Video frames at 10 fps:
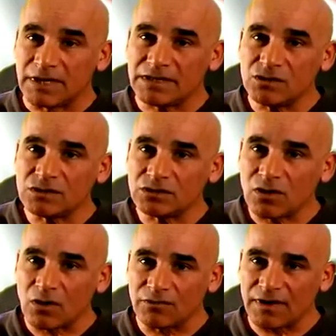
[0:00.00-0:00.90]
let's use
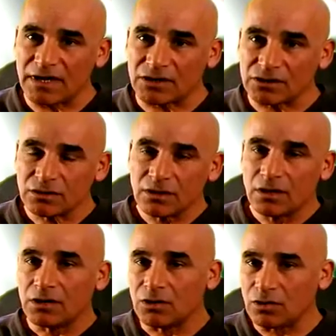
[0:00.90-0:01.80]
it to our advantage.
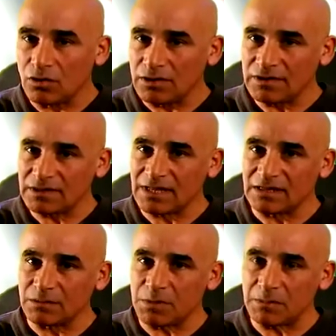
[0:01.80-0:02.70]
Not only they
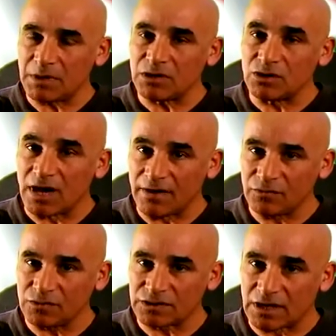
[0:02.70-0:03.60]
tell the people you
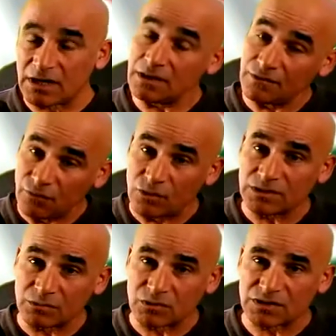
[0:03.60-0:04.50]
have to stay, and they
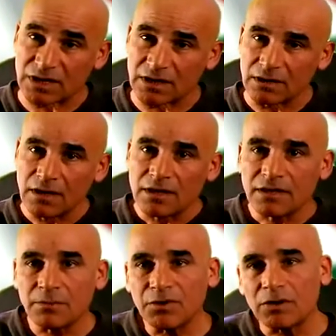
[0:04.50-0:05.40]
force them to stay,
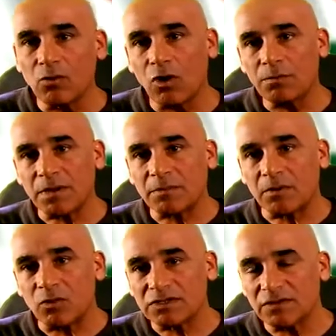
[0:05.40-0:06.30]
they bring more
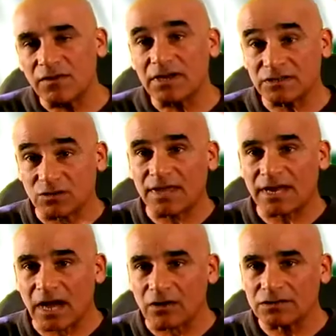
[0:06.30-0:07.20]
people, more civilians to
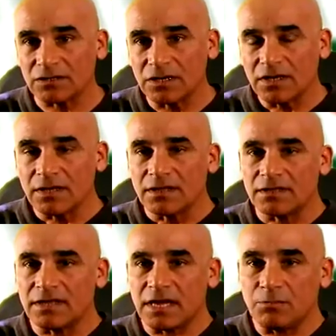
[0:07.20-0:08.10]
that house,
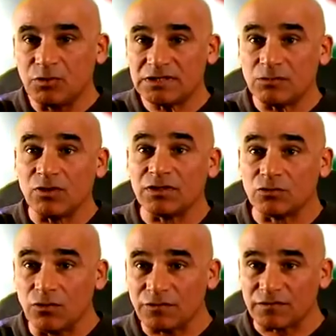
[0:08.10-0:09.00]
they put them on
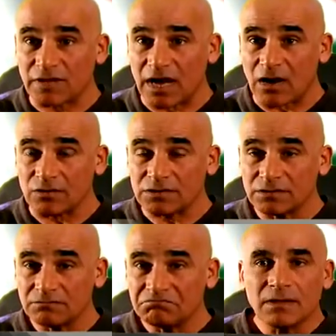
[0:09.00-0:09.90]
the roofs of the
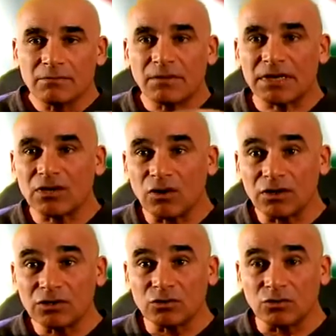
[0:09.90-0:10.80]
house, but in
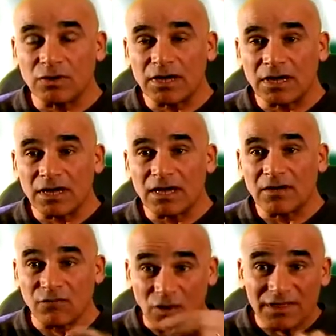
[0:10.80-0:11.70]
order to
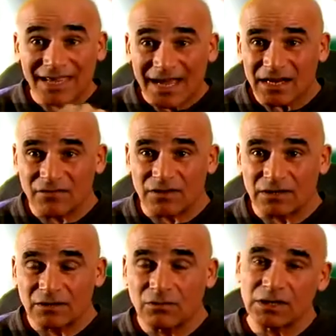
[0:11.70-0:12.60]
avoid that
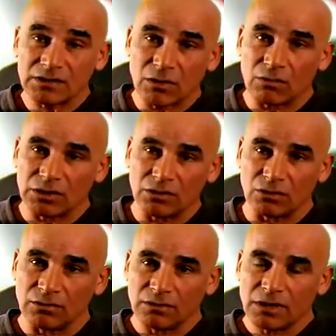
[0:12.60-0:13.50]
even, what Israel will
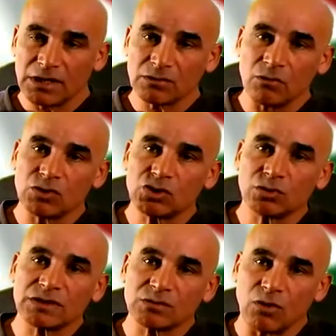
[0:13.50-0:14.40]
do, Israel will
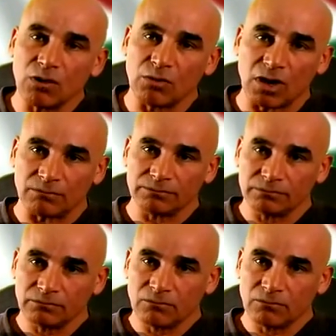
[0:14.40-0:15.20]
shoot a small bomb,